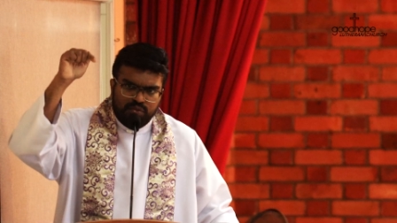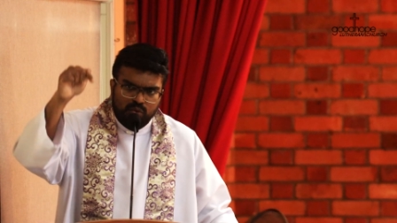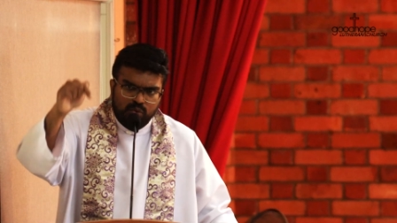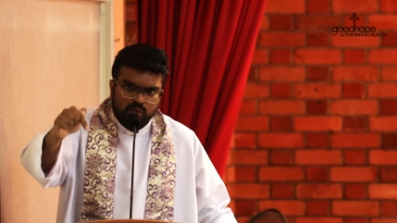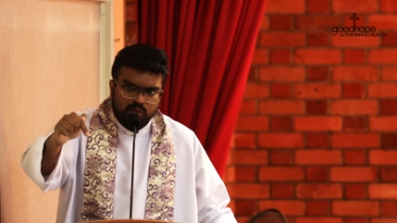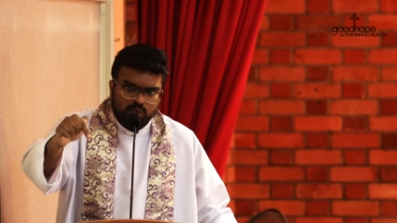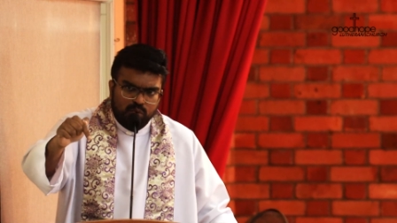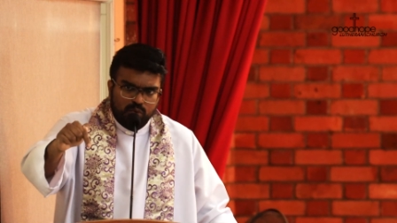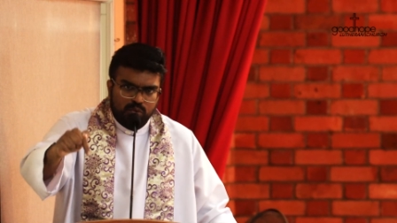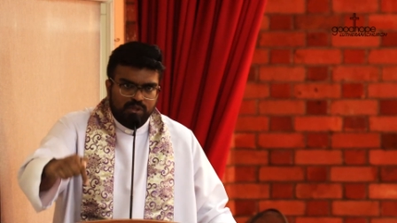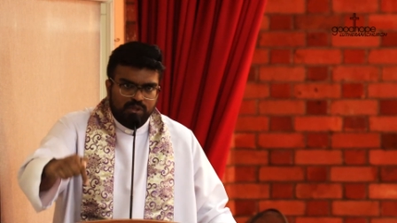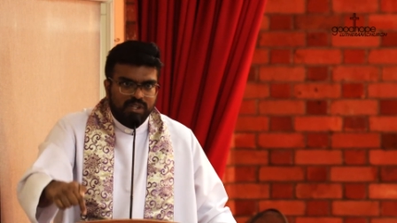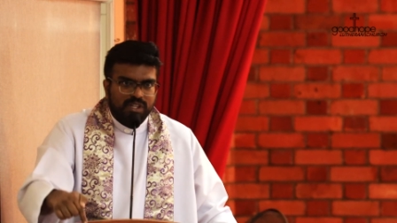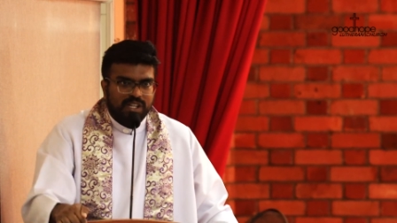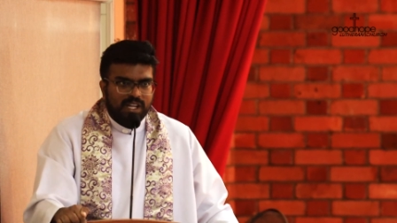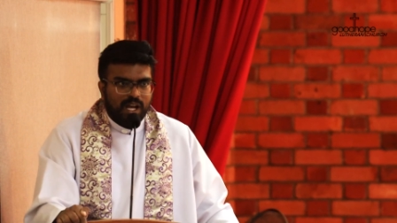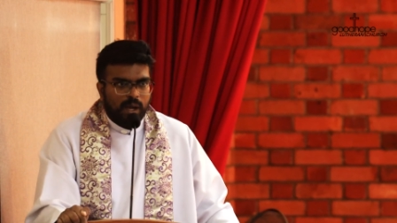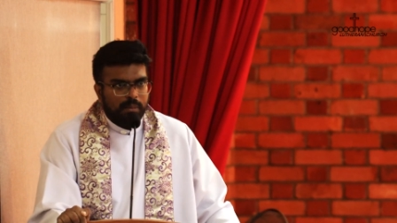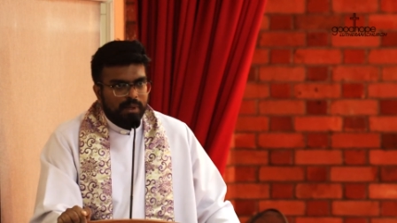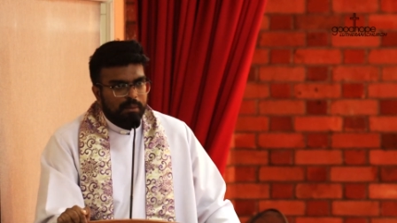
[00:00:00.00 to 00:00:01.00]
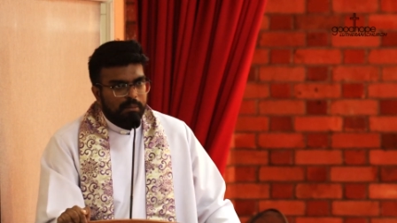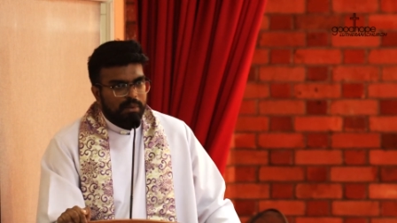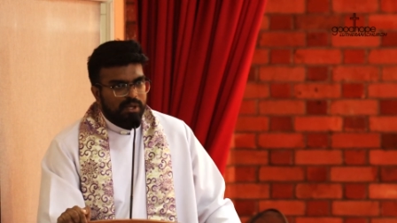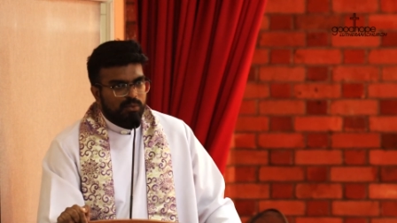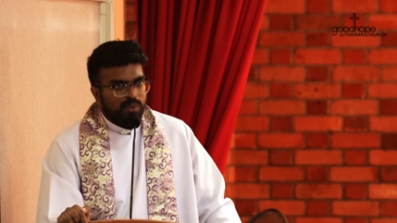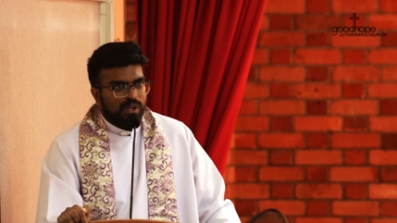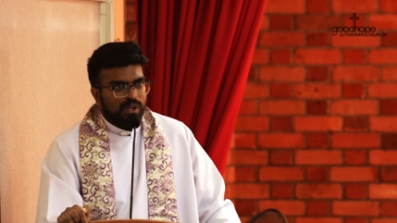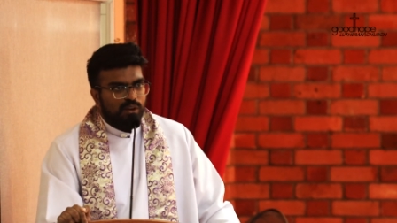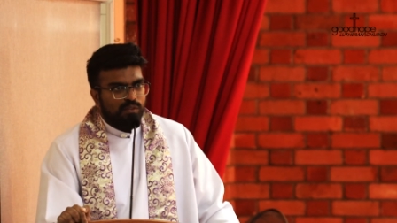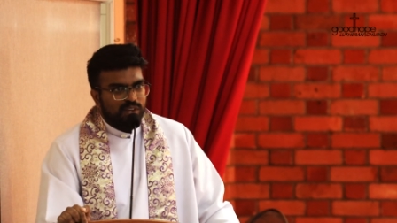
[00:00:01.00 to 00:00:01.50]
food come in
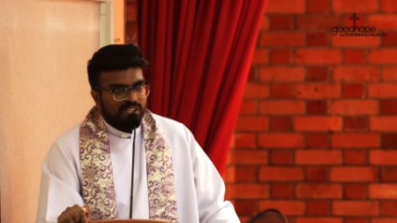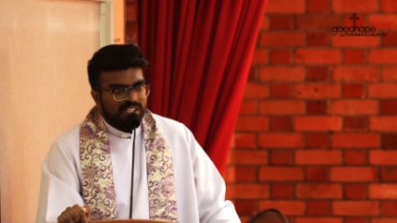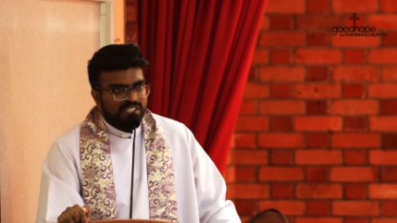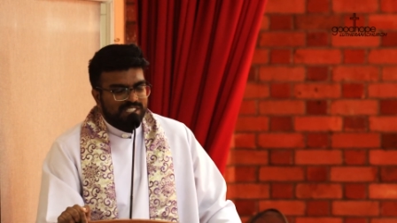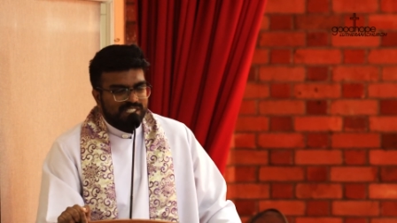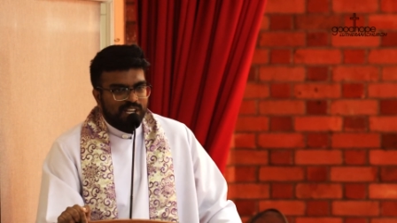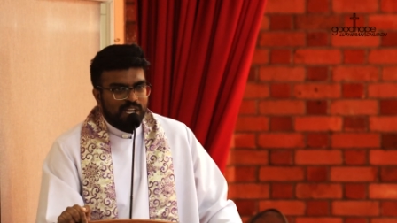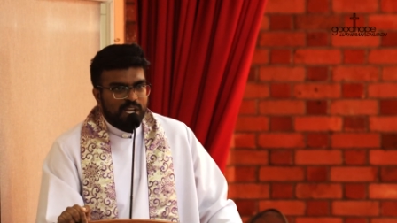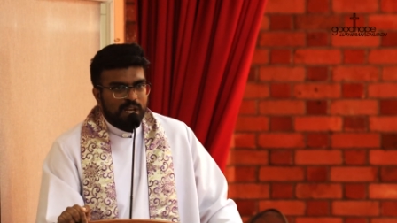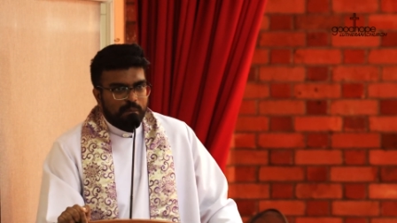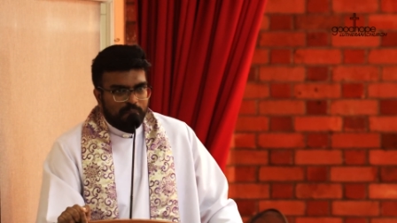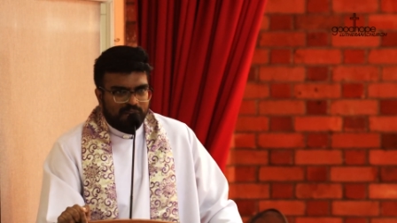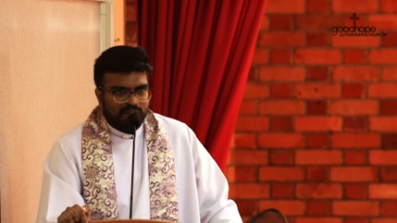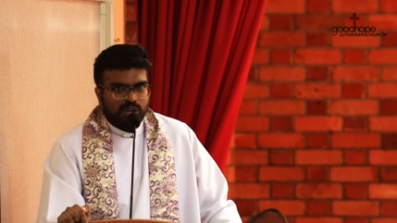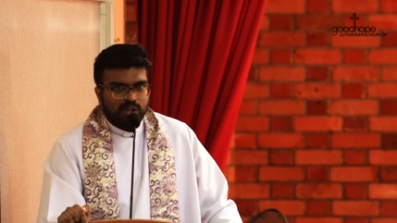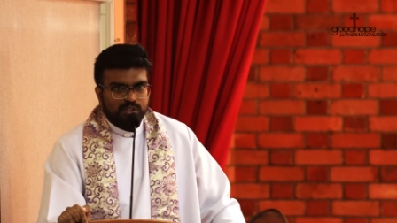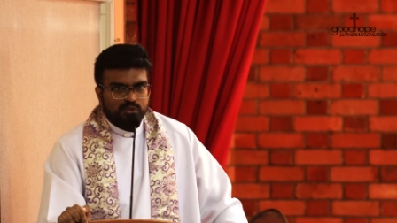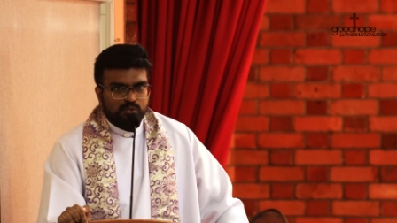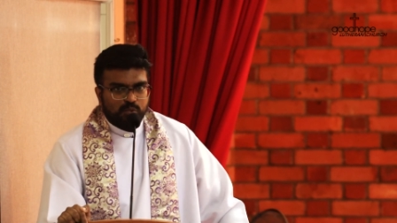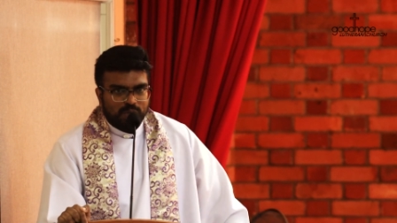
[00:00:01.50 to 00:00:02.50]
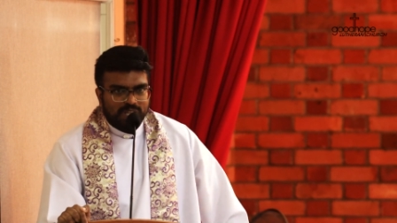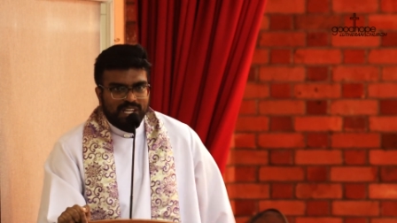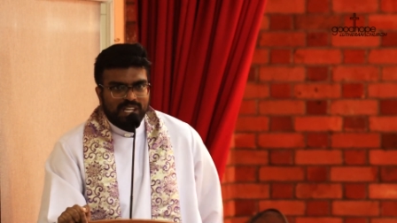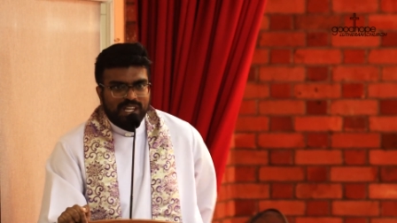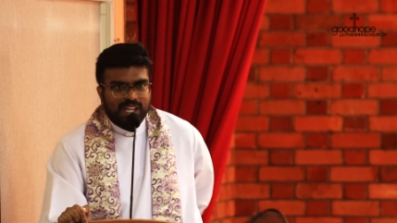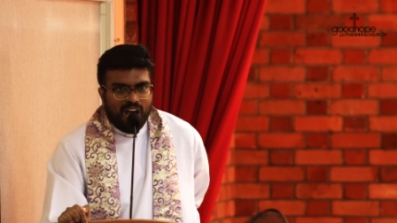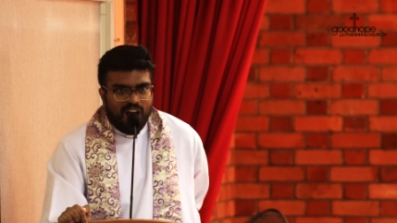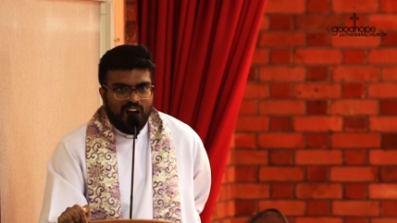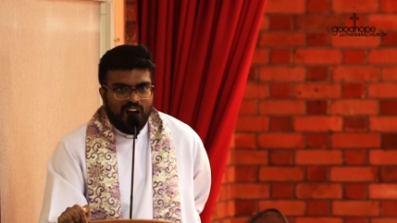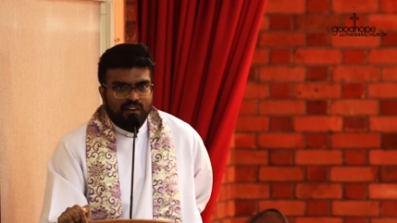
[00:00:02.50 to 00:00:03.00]
between of us? Because
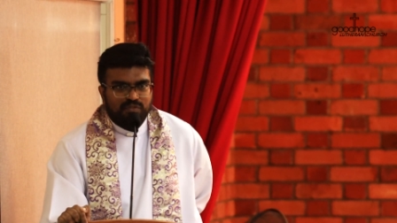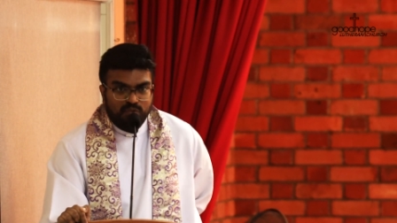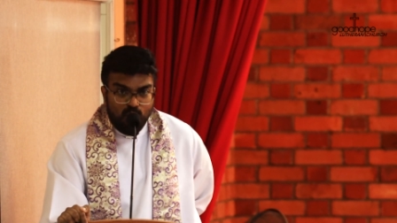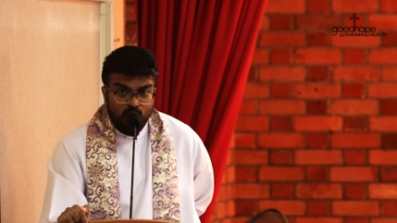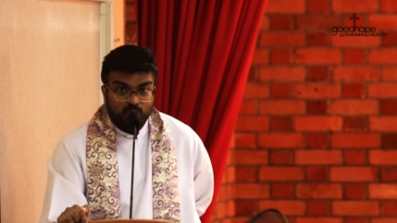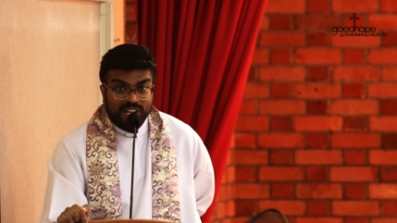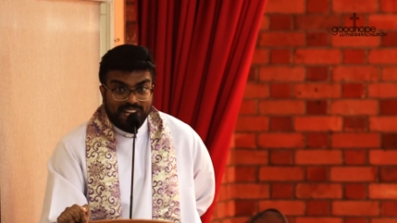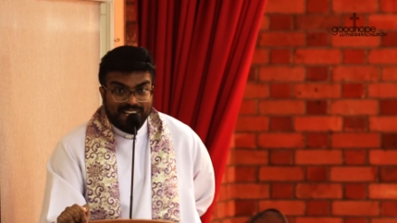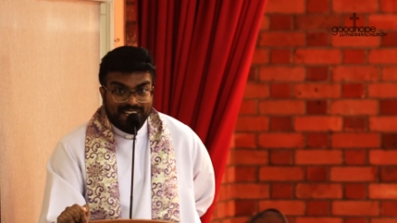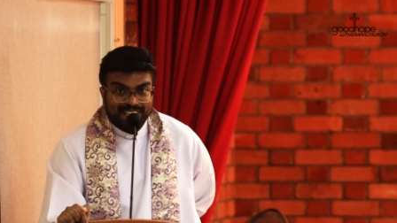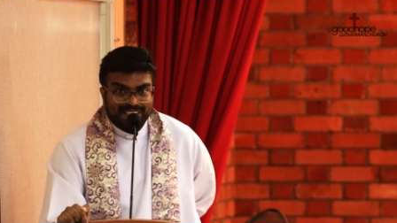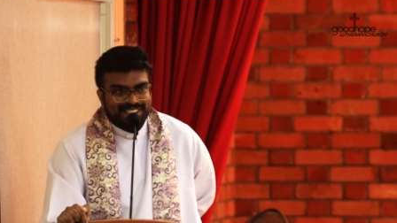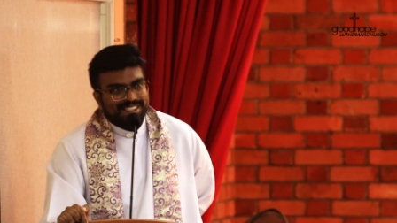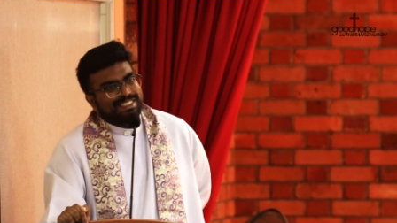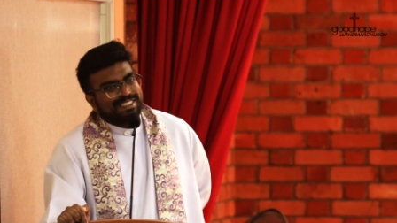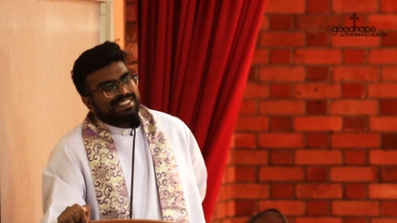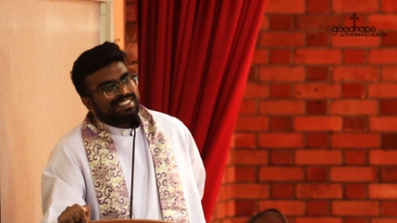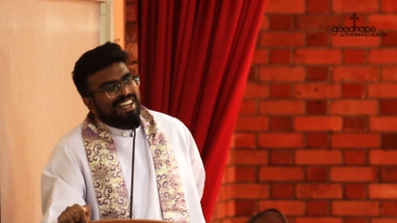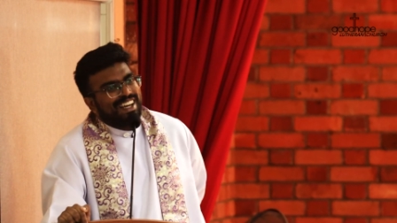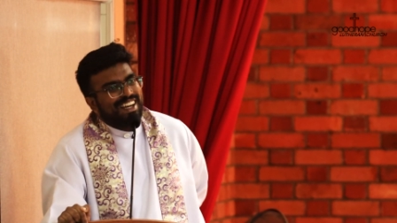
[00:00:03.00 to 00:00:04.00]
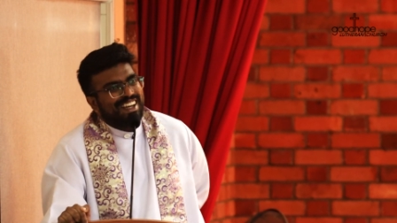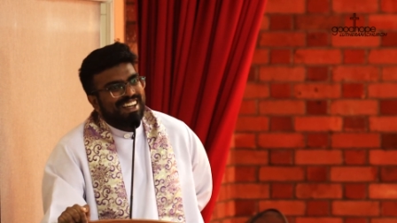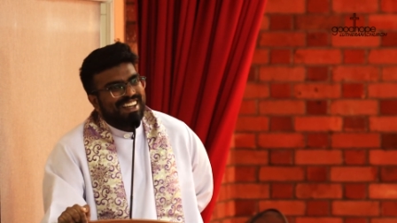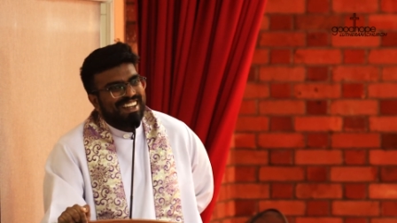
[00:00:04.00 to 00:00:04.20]
we are foodies.